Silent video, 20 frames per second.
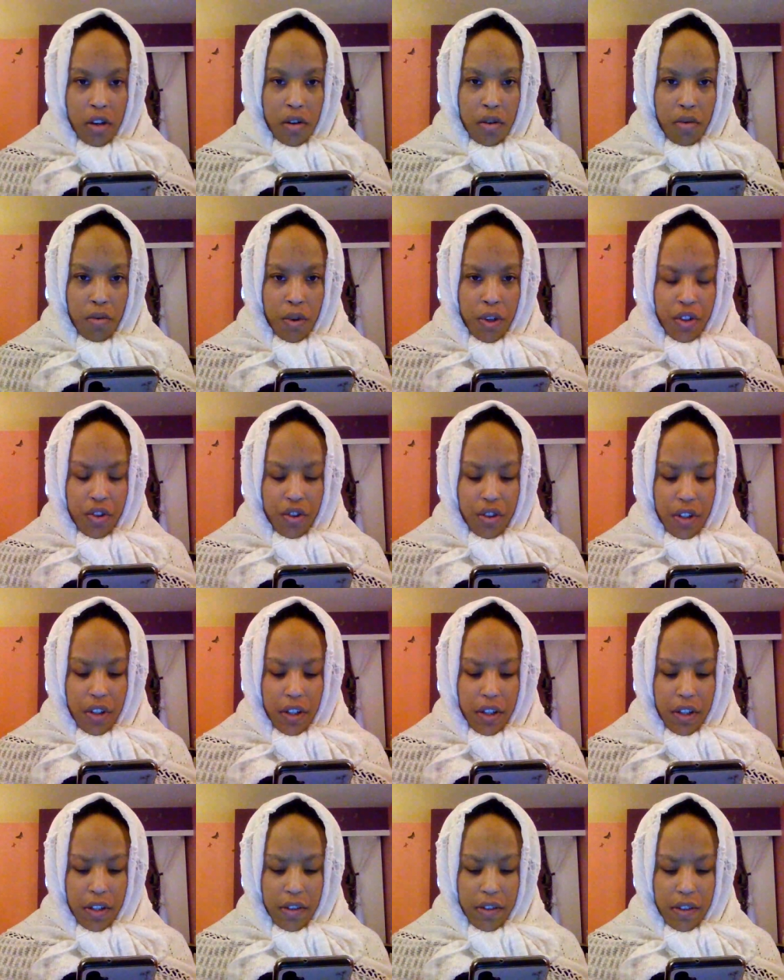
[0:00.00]
which
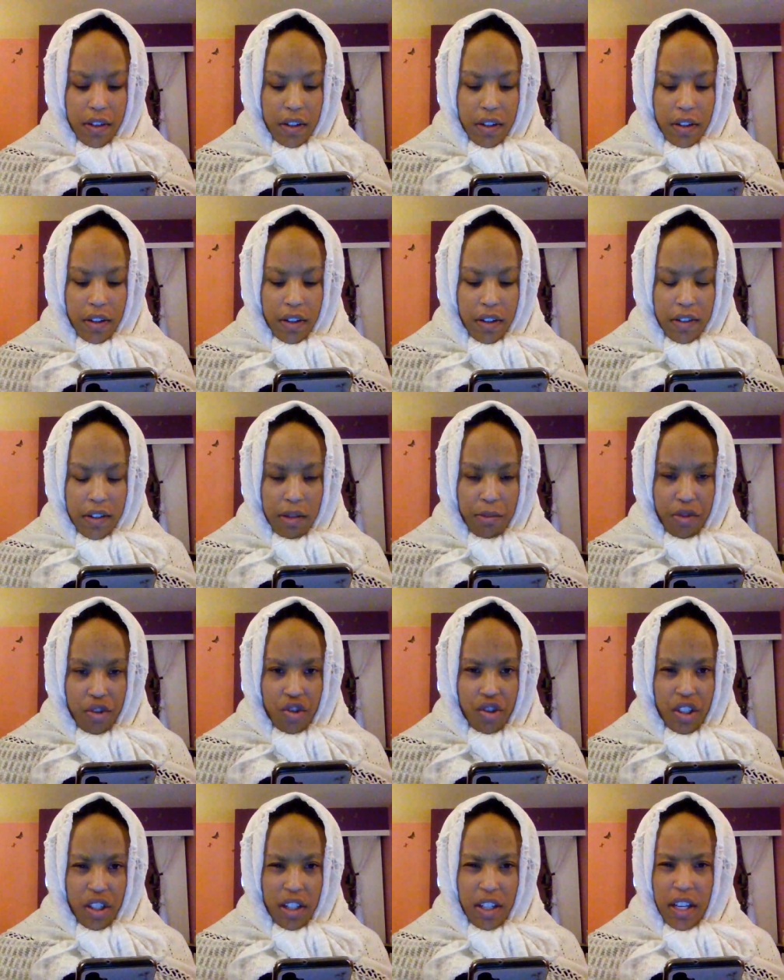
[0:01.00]
is i think his name is
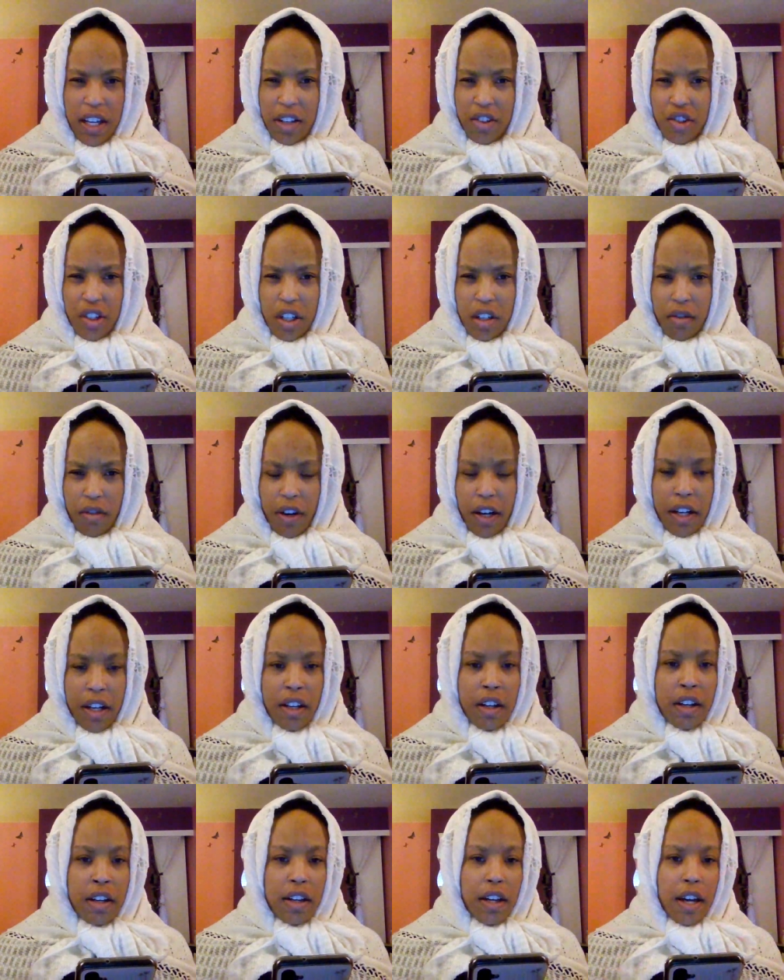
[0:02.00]
Jin yeah Jin right
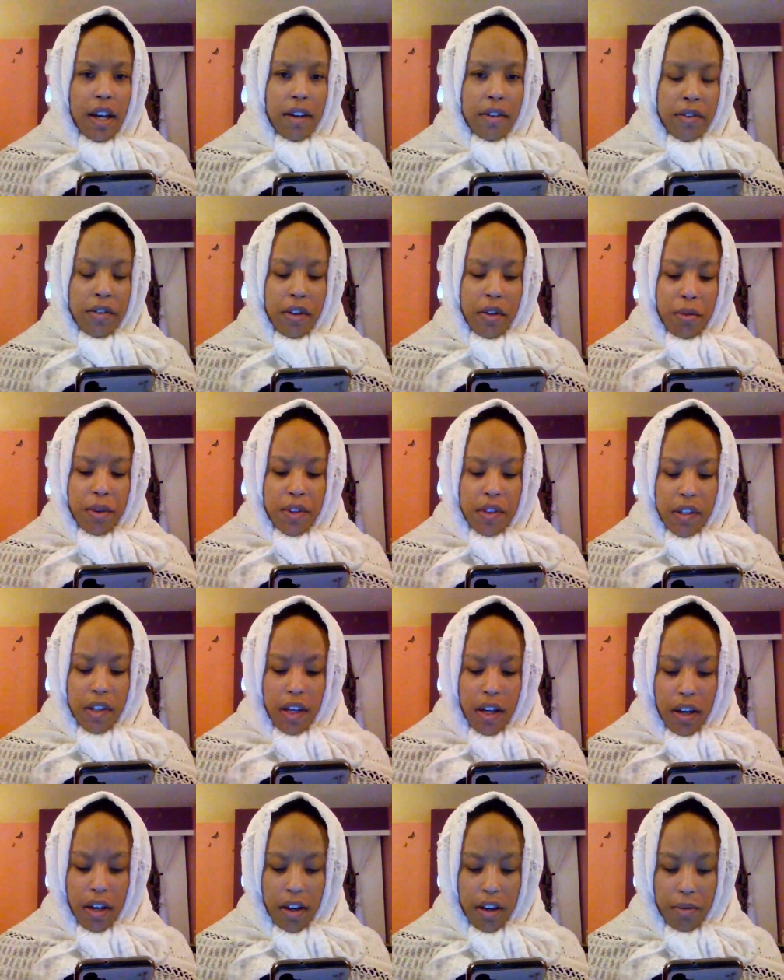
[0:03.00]
yeah so we
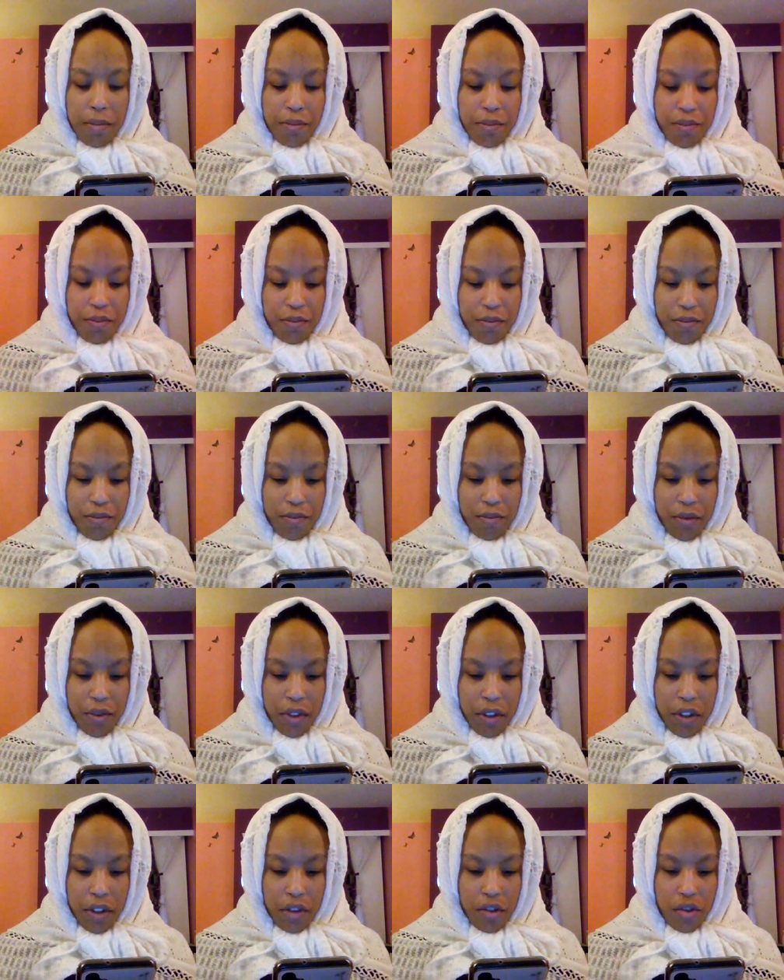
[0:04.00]
see um
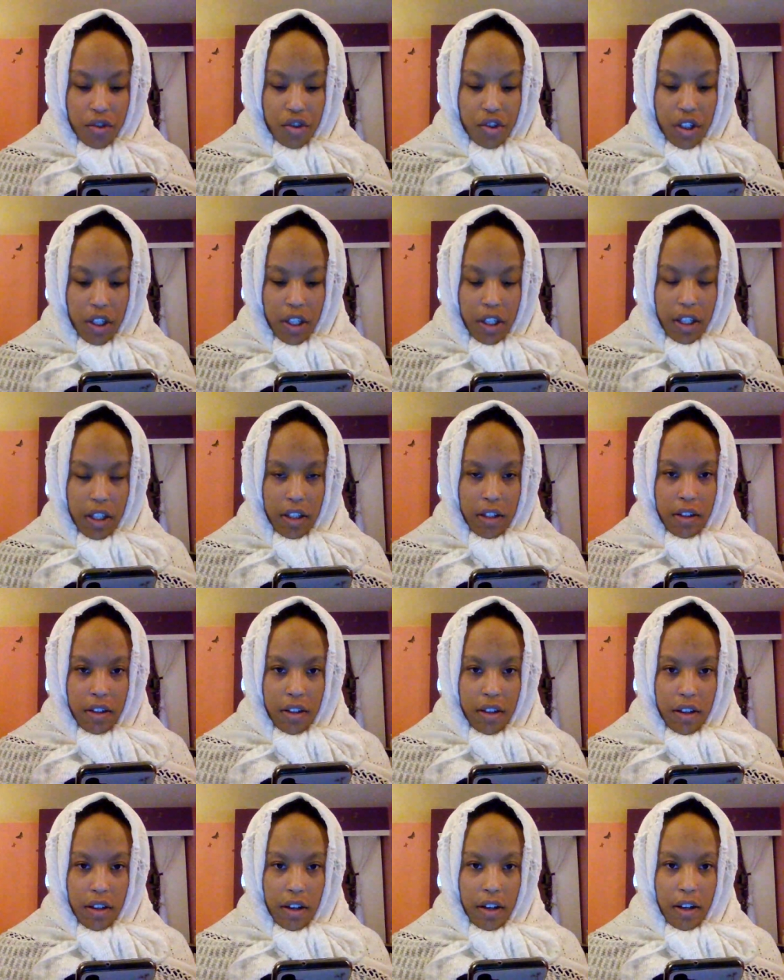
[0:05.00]
Jin
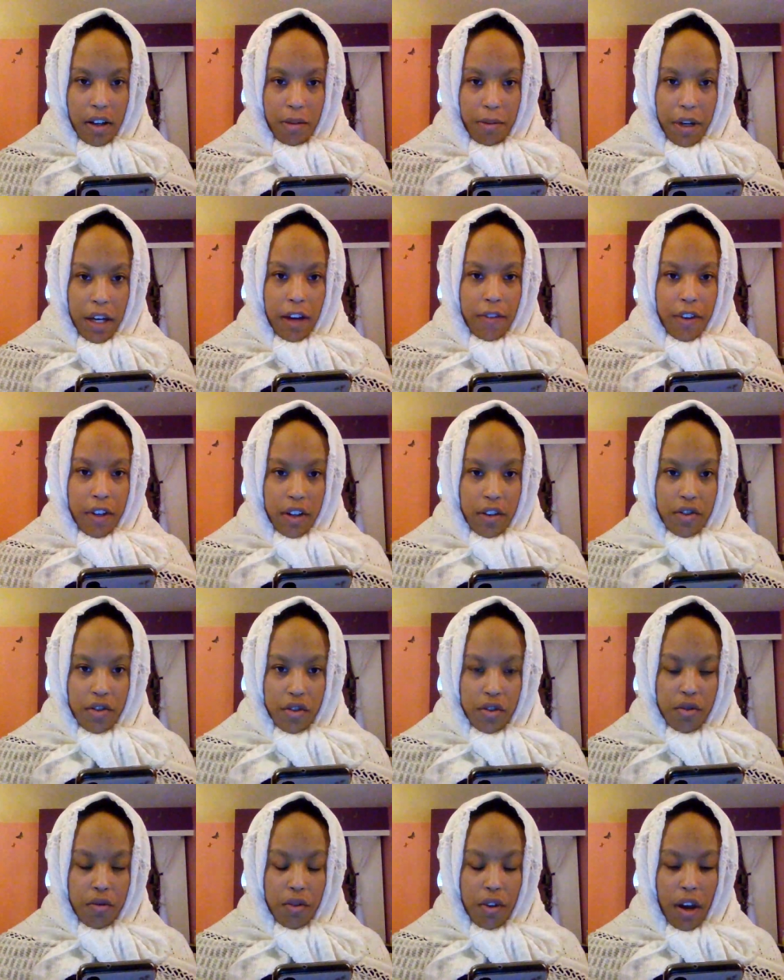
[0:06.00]
um having his
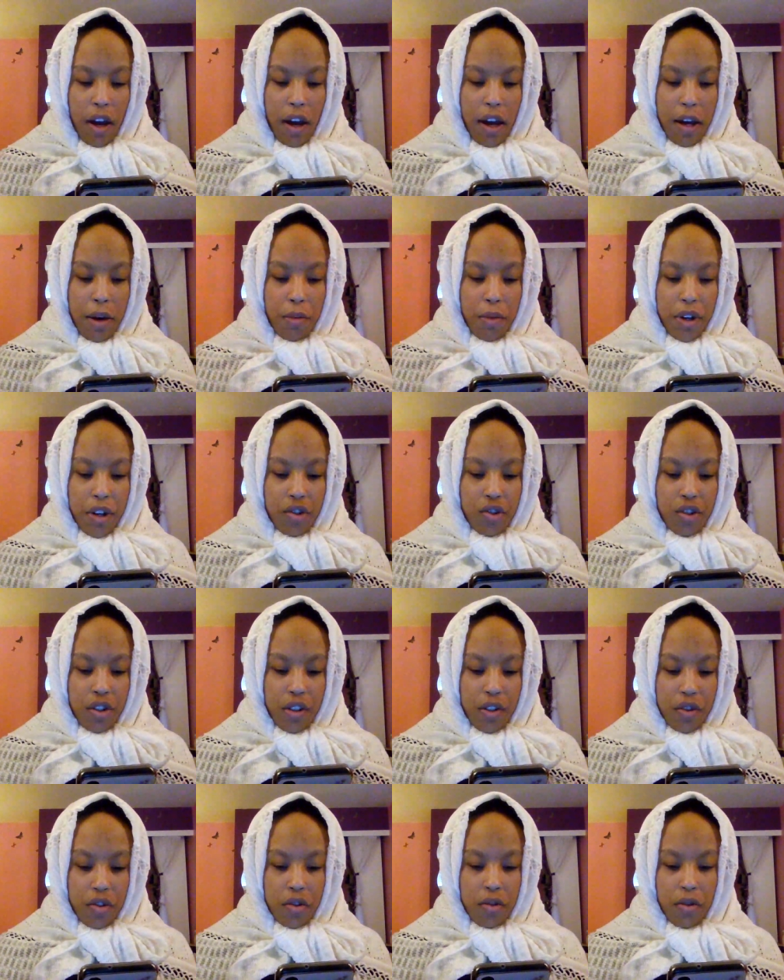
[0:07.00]
Tsugai, which
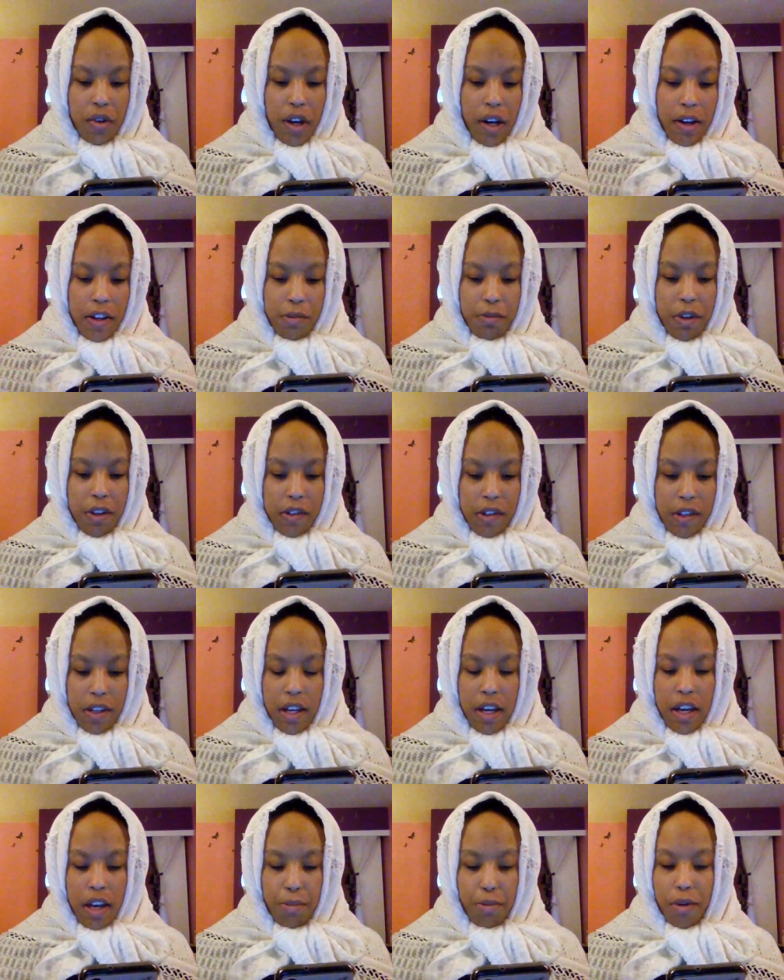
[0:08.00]
his Tsugai is basically
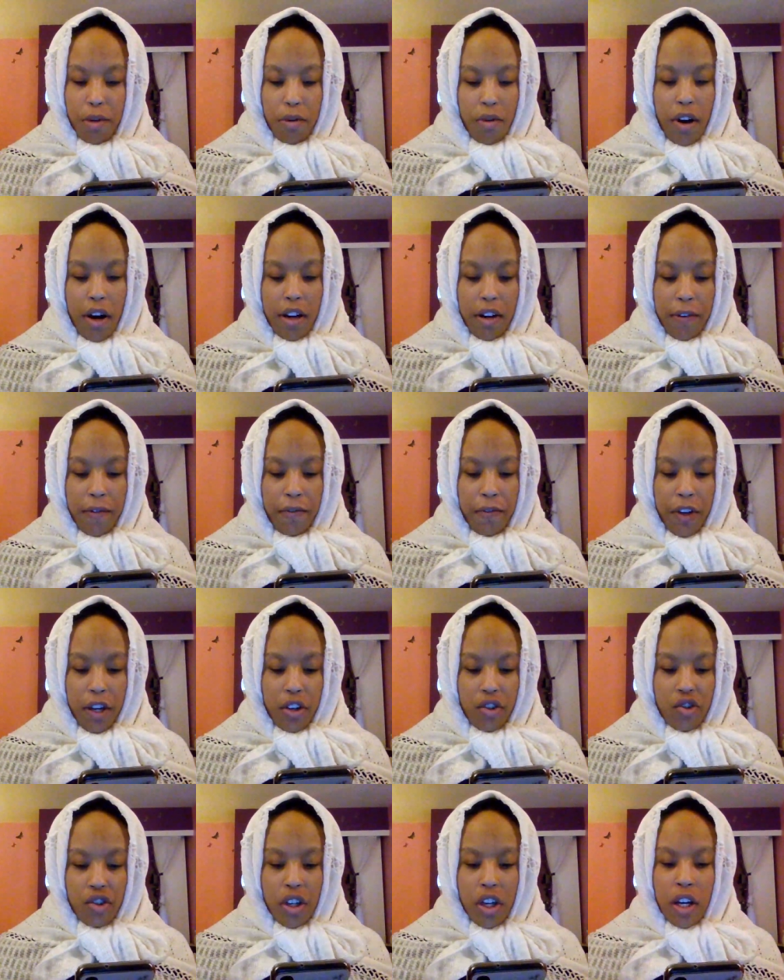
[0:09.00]
a piranha
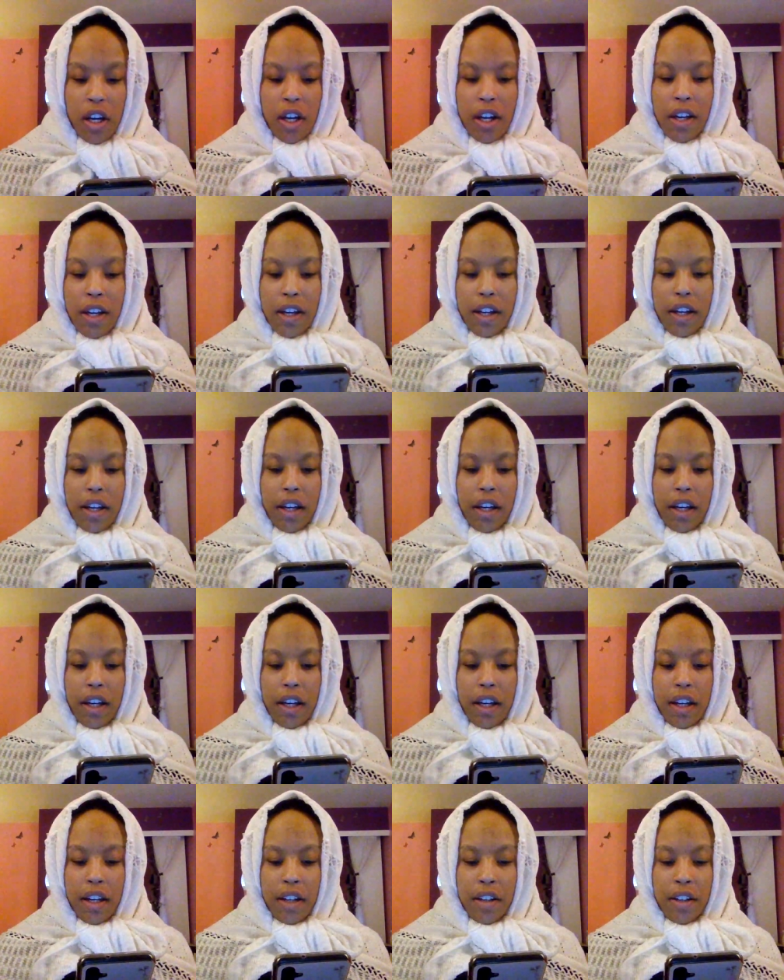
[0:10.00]
fish
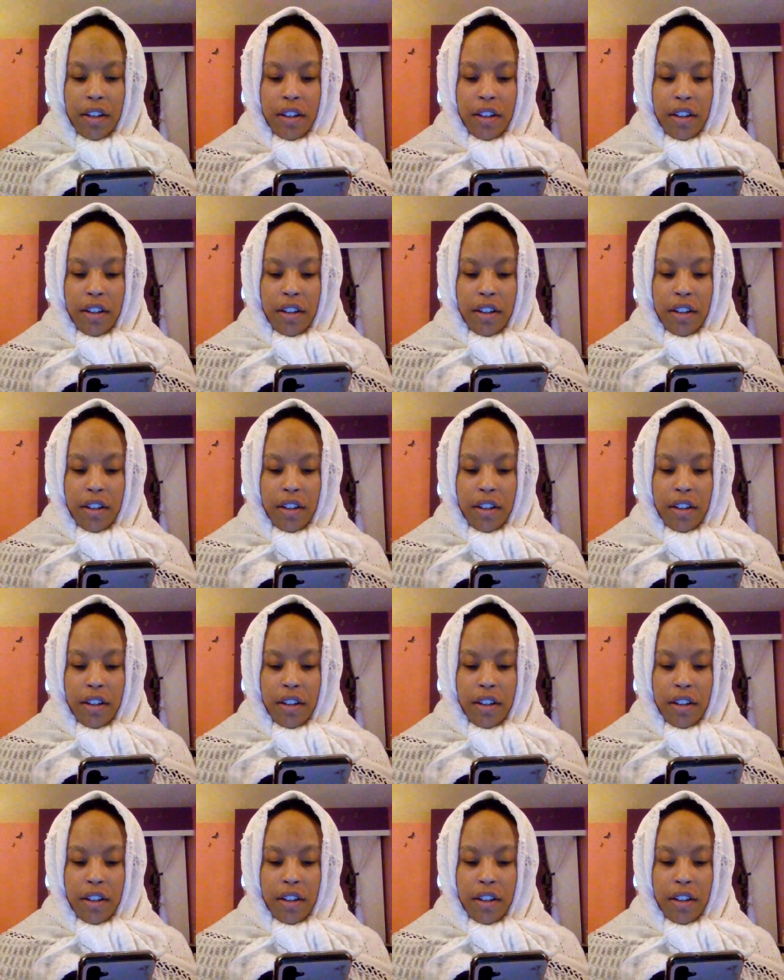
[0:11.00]
and